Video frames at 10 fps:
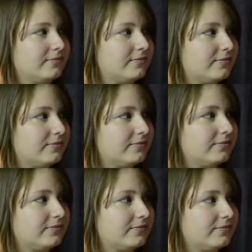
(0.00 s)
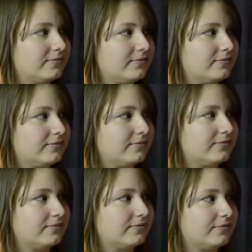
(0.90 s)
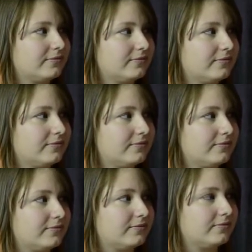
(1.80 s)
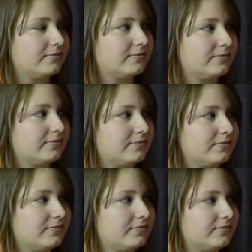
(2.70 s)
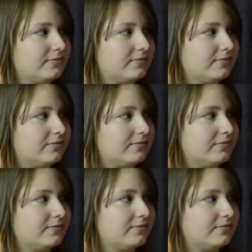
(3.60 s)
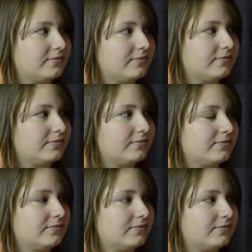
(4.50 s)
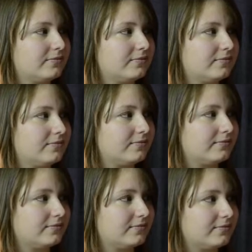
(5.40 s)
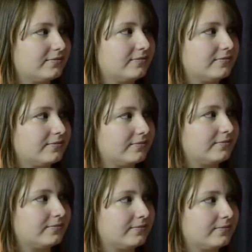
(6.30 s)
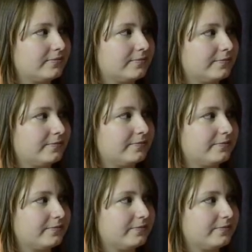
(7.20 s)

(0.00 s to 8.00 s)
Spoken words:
(not speaking)